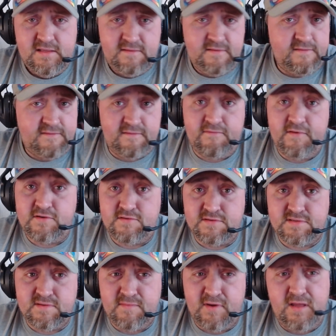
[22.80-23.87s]
It's featuring
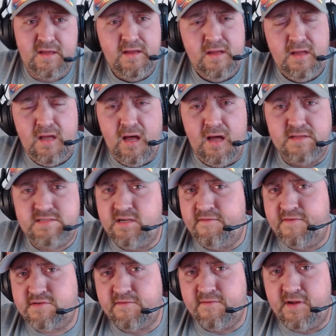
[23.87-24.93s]
somebody. It's an
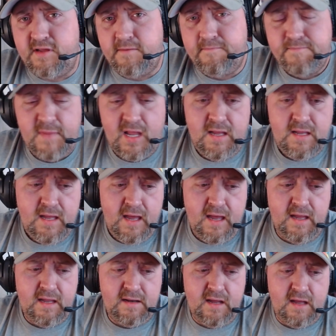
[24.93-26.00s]
official video.
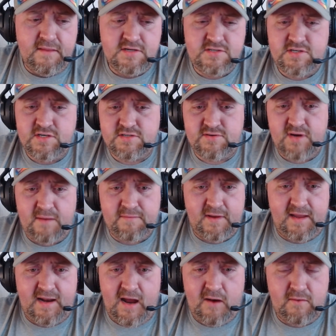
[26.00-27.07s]
And this just dropped
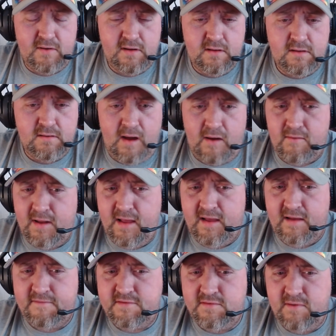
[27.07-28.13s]
like an hour ago, hour and a
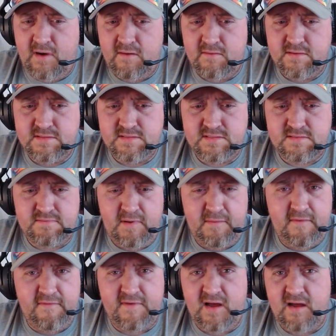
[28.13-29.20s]
half, 2 hours,
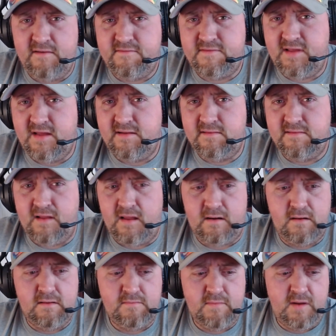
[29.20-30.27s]
maybe 5, 10, I
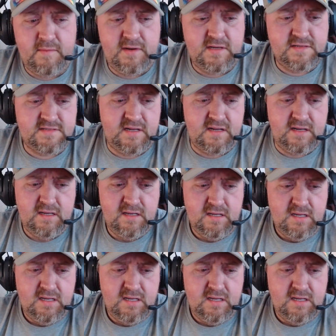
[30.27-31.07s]
don't know. Might have been yesterday.